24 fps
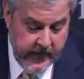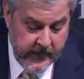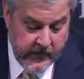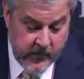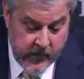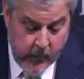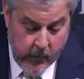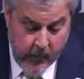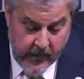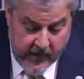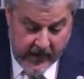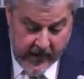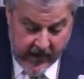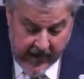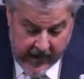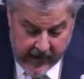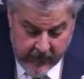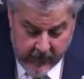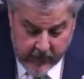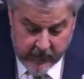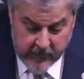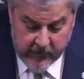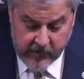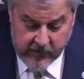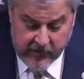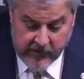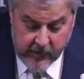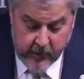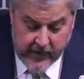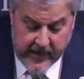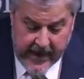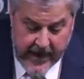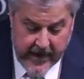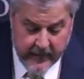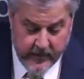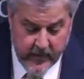It's doing to others as you
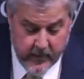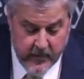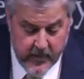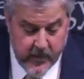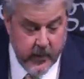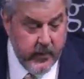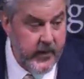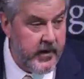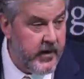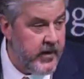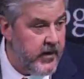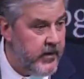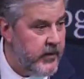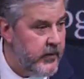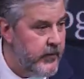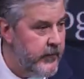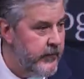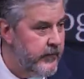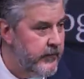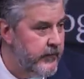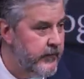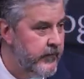would have them do to you.